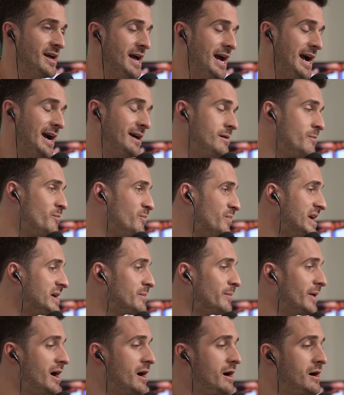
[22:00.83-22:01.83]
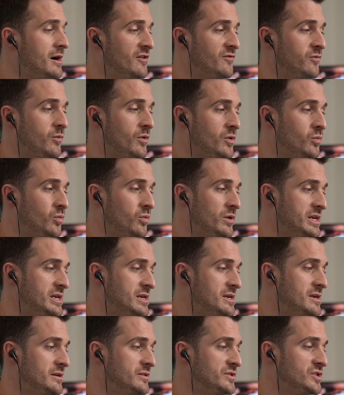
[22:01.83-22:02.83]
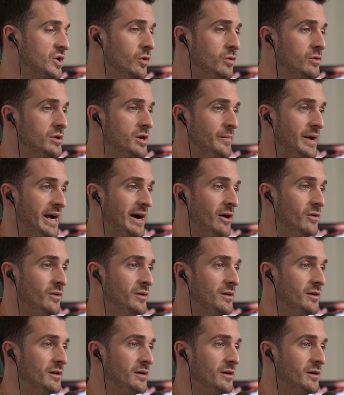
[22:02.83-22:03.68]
And a big part of what we talk about,